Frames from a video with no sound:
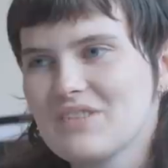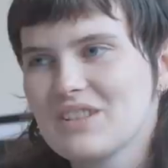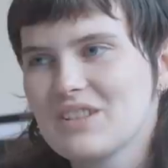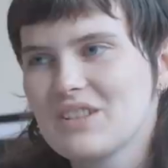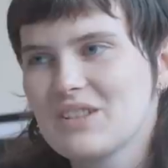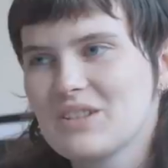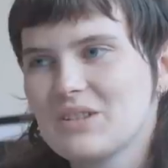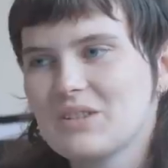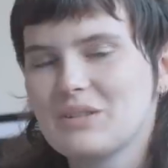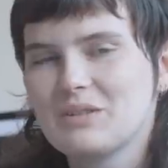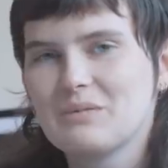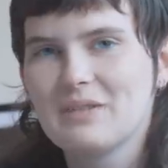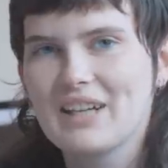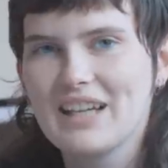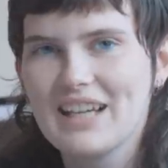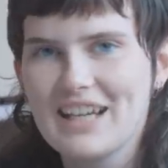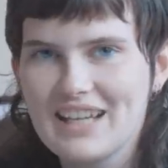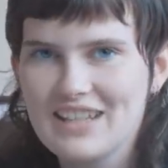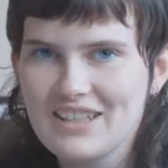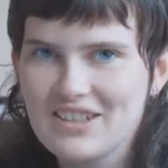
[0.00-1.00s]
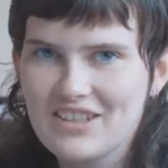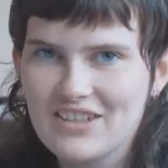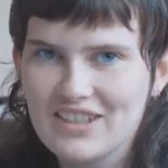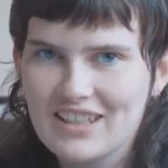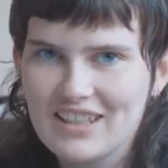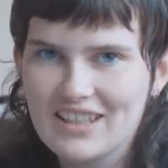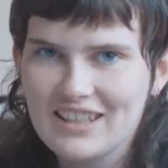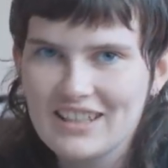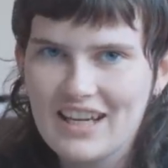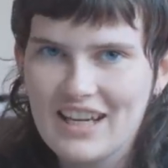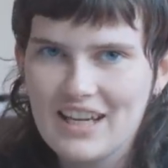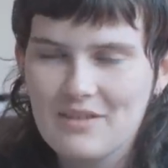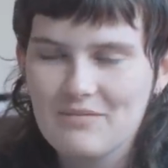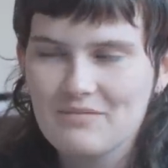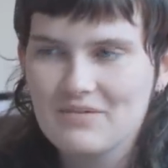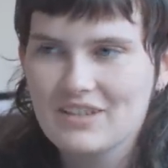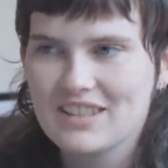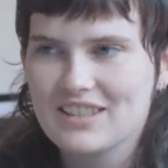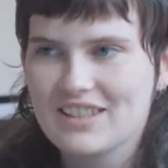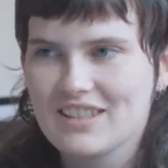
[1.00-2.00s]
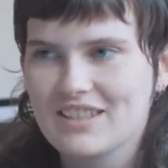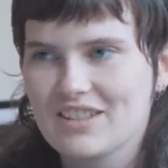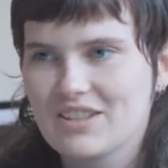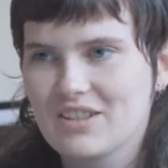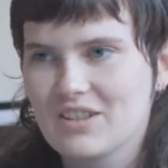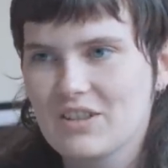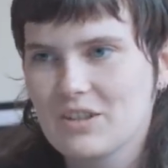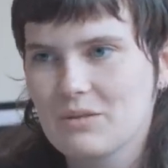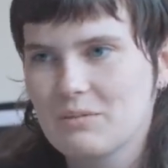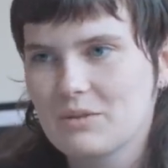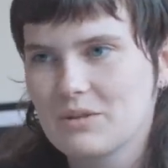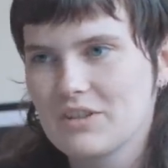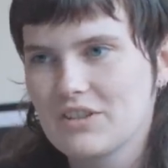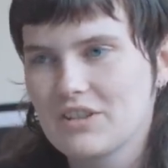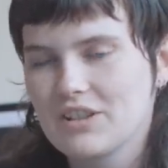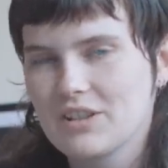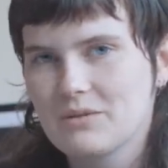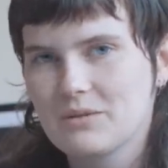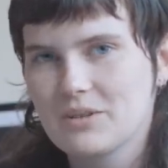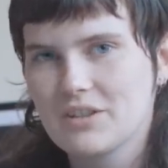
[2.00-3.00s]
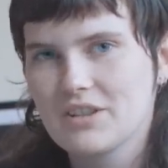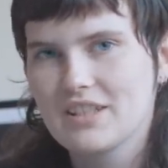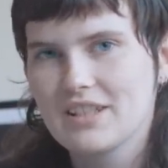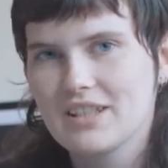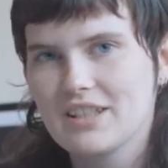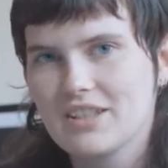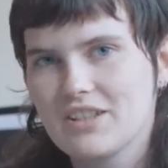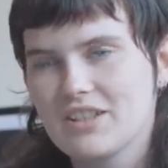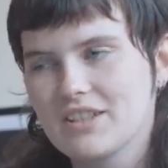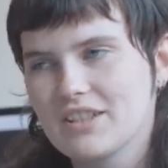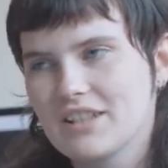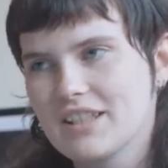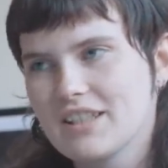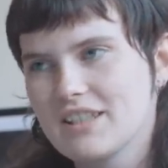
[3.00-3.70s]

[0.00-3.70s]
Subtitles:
So my entry into the Scottish Portrait Awards this year